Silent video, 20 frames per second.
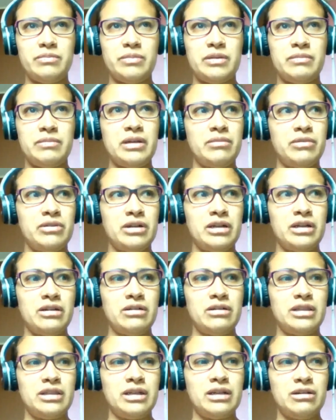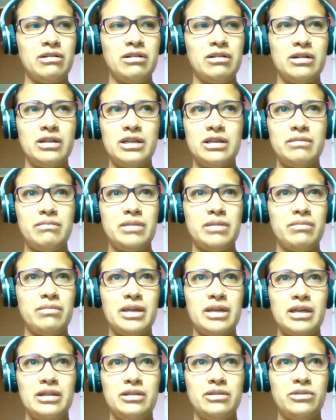spend my money on technology
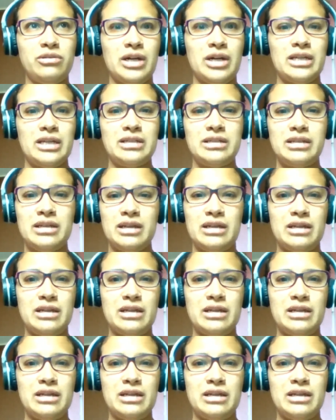maybe twice a